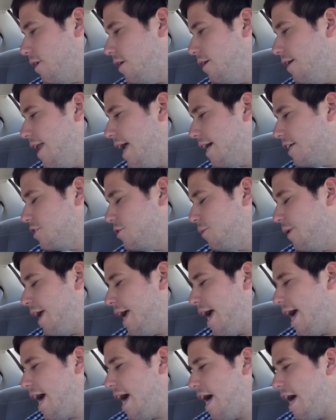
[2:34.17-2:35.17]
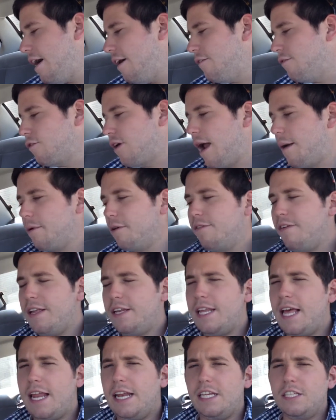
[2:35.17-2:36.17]
Next, we have Robert
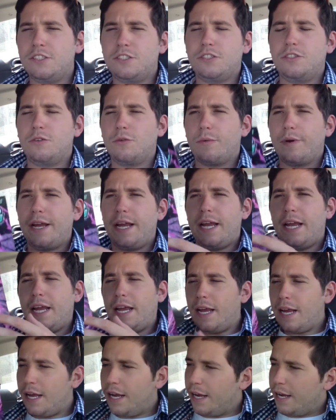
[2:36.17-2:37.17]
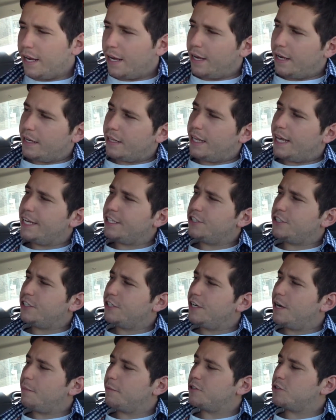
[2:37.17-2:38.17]
Venditti's Green
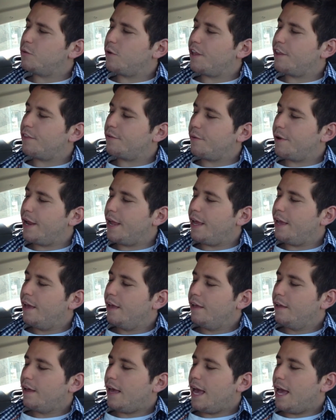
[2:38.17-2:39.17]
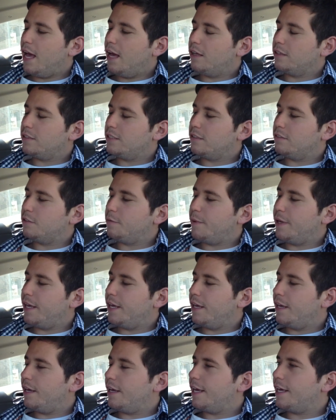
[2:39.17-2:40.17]
Lantern, number 23. Hal seems to
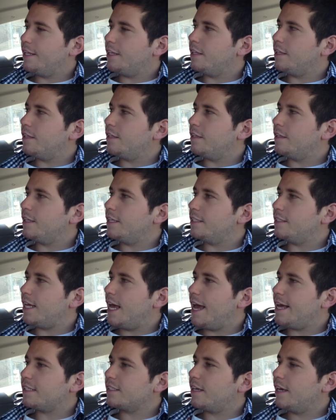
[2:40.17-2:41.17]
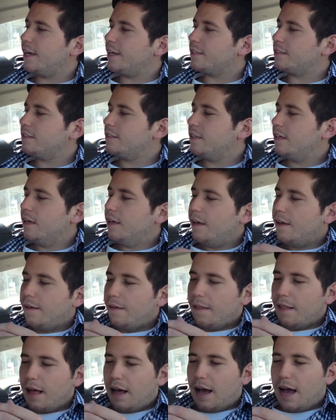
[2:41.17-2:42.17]
be getting his ass kicked.
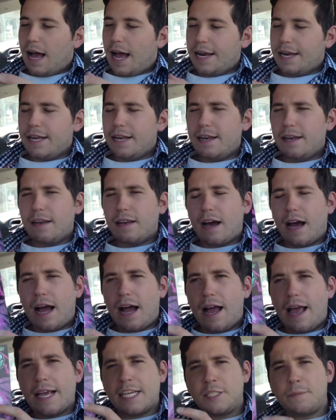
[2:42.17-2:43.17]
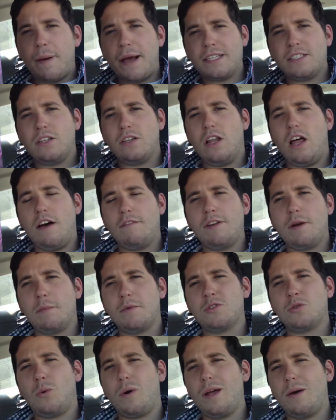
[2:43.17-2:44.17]
I didn't expect to love
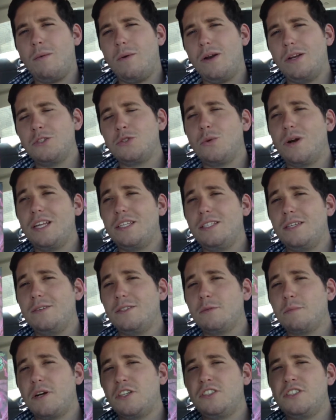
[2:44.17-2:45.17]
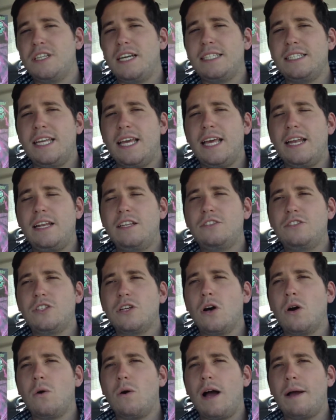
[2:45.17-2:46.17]
number 21 and 22 as much as I did,
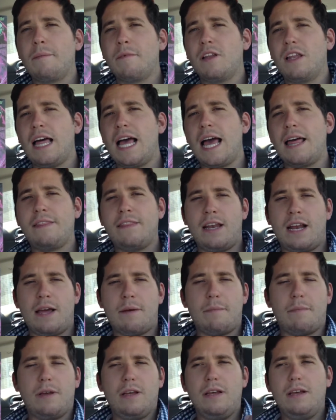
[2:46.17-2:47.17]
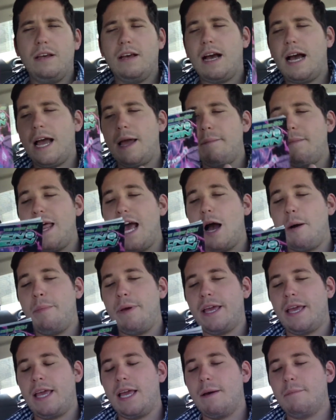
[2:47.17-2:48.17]
so I'm glad that I'm I am now
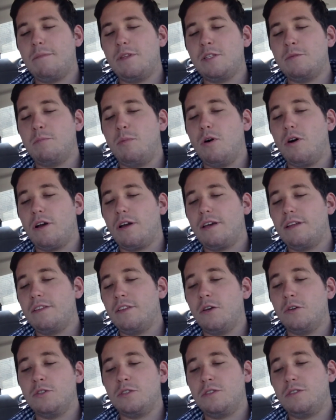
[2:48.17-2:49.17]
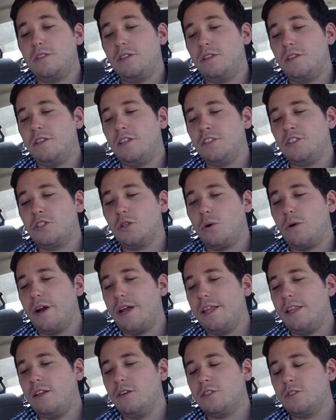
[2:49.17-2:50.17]
picking up this book. Those the
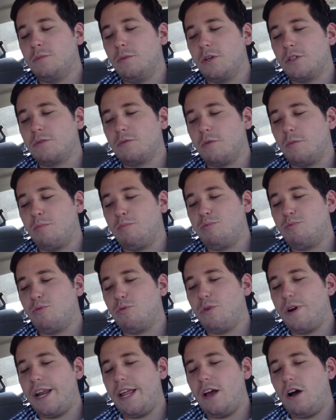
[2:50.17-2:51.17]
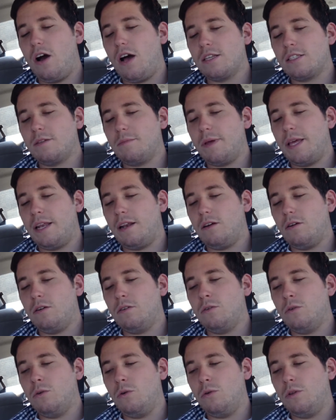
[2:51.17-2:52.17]
story in those books were pretty awesome and
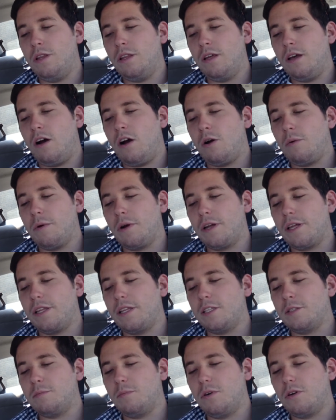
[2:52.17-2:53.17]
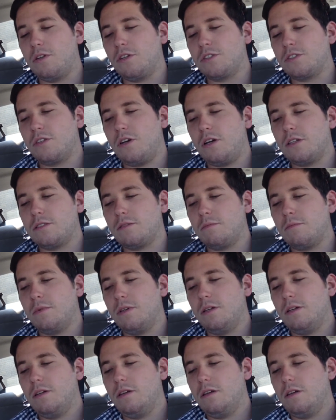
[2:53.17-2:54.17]
oh, the artwork in this book looks awesome.
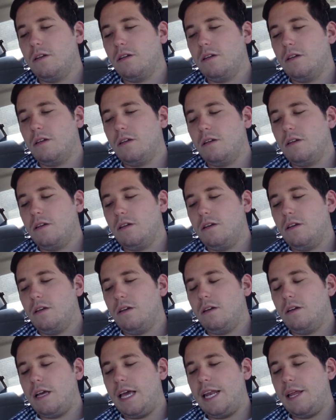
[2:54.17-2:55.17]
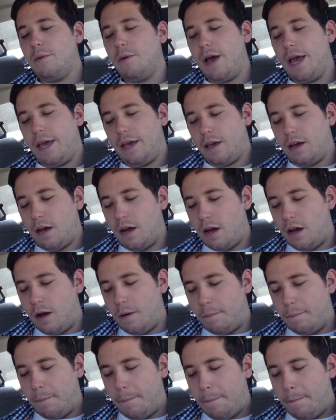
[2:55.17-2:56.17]
Anyway,
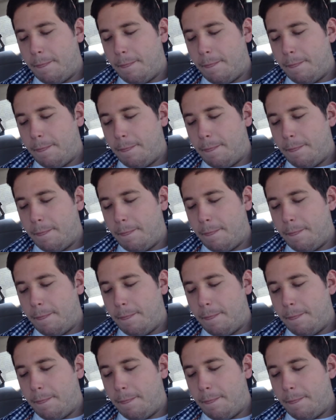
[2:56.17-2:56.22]
um